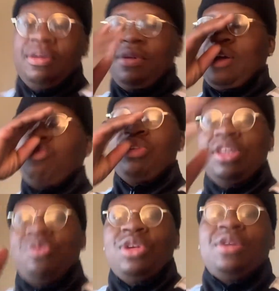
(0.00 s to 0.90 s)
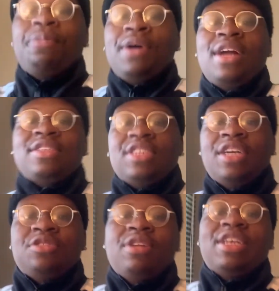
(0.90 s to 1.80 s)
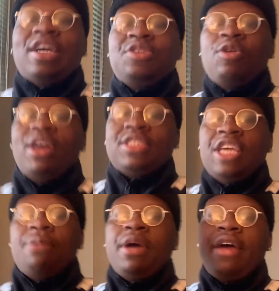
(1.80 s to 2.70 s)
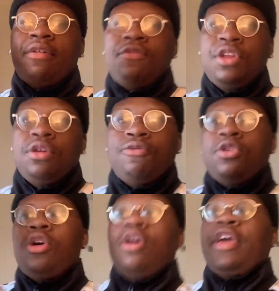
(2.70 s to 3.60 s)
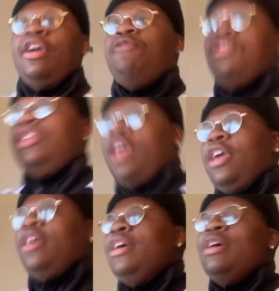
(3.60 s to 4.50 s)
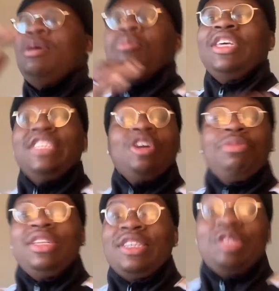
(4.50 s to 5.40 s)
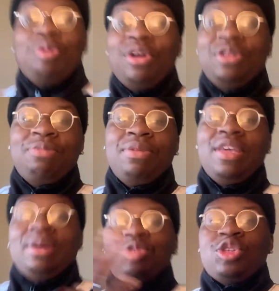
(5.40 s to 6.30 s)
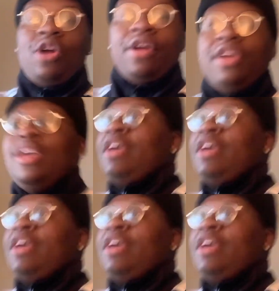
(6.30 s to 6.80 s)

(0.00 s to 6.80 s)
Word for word: But I really, really apologize, you guys. I know I say I'm gonna have a video for y'all every day. Please don't be disappointed in me. I'm sorry.